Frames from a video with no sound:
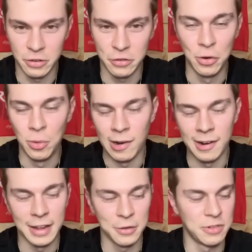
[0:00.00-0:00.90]
is two
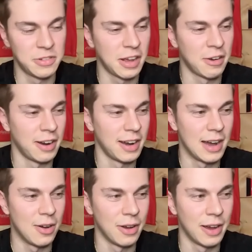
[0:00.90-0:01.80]
one as we stand right
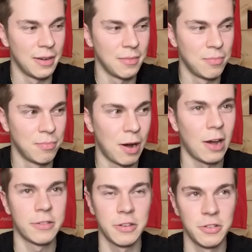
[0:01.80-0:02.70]
now, and
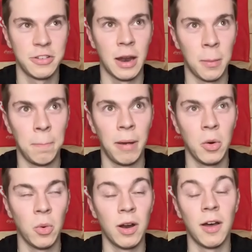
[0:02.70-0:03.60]
Boston just had a
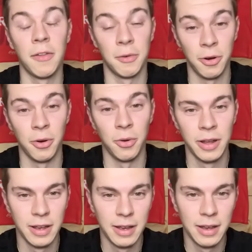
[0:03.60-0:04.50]
big win on the road.
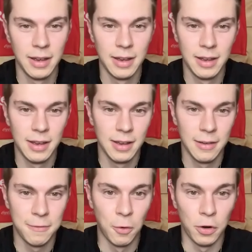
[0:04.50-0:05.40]
Yes.
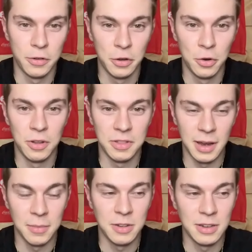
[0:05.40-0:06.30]
four two with the
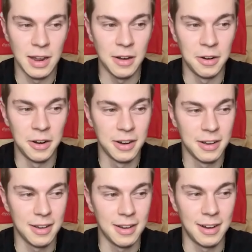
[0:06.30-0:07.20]
empty netter.
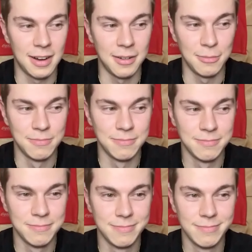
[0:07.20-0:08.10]
Um,
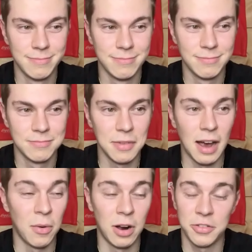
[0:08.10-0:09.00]

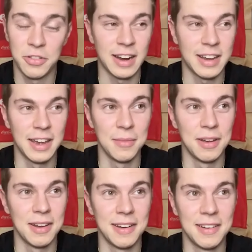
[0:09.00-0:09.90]
I watched that game,
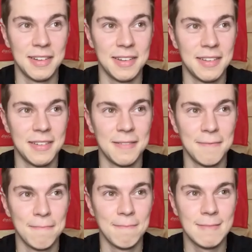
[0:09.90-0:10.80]
and
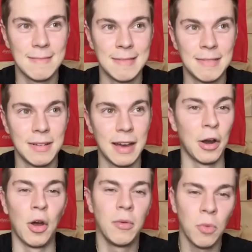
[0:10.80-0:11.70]
I don't
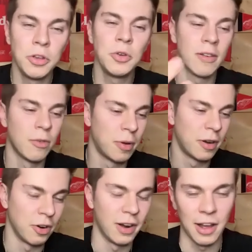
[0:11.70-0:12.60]
know. Well, you give a bit of
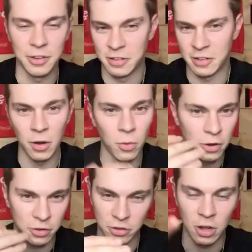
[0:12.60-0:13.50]
your analysis. I don't want to just